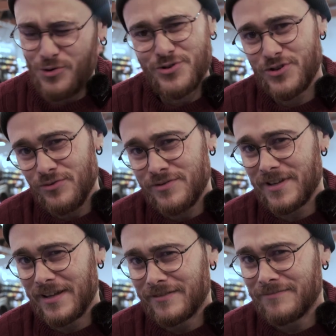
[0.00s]
shoots
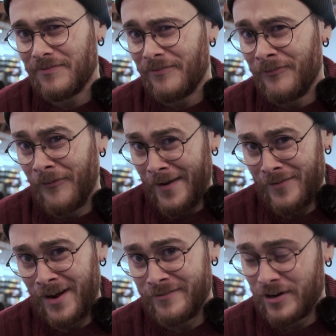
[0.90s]
at
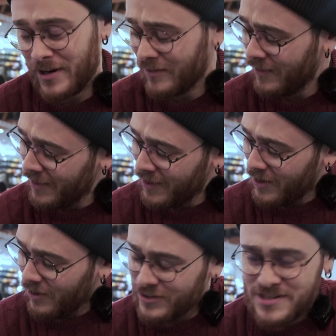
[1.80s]
500?
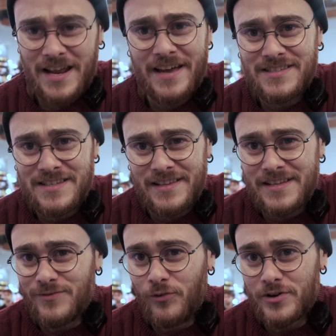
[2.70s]
Honestly, I see
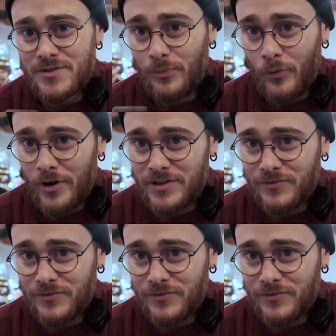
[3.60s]
this for sports